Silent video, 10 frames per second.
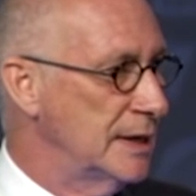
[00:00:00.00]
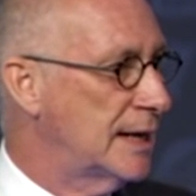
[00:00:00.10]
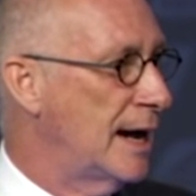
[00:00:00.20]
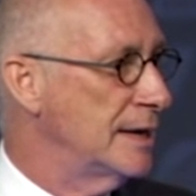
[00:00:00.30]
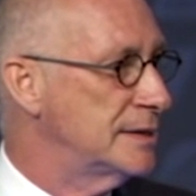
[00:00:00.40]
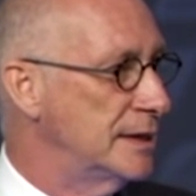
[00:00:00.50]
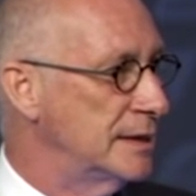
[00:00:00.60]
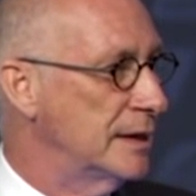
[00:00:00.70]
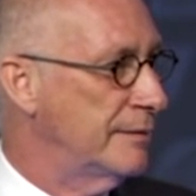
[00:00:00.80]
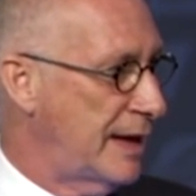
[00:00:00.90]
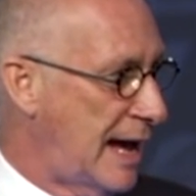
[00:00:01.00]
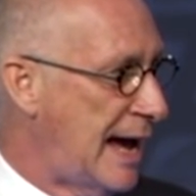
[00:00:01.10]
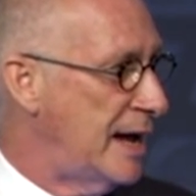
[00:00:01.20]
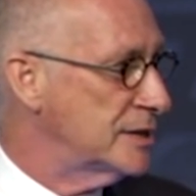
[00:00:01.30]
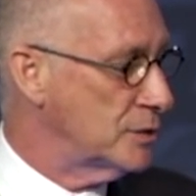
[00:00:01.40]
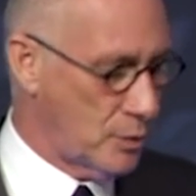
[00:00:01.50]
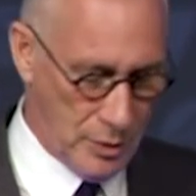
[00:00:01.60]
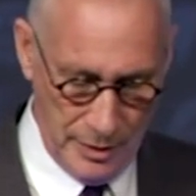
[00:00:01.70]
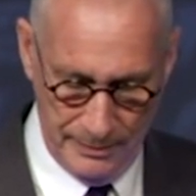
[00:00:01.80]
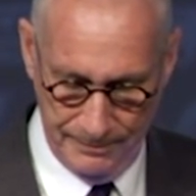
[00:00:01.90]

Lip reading: content of the highest order